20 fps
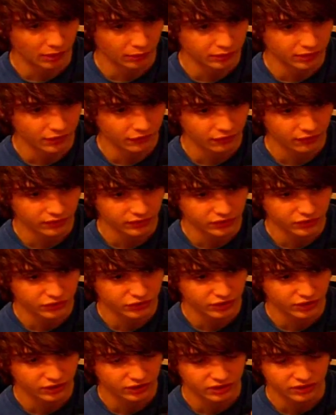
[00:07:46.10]
I would definitely
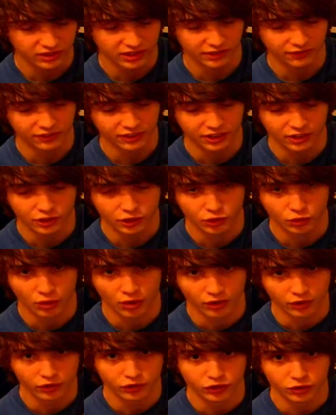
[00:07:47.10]
suggest a
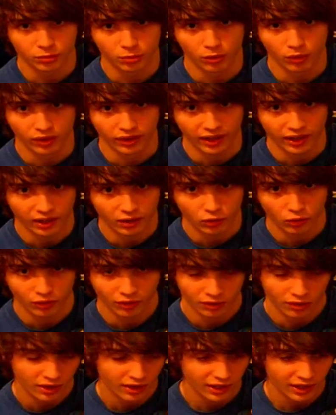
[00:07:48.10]
70-200 2.8
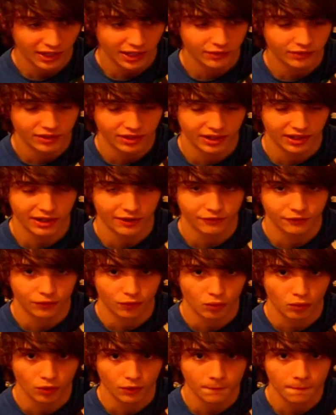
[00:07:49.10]
or even an
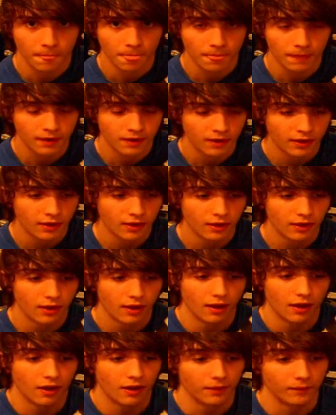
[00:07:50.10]
f4
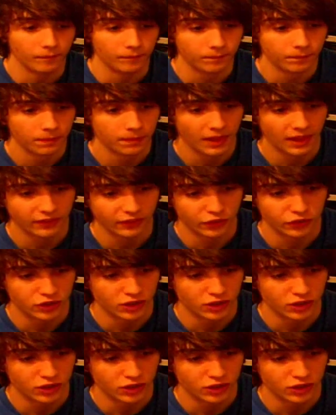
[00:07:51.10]
at the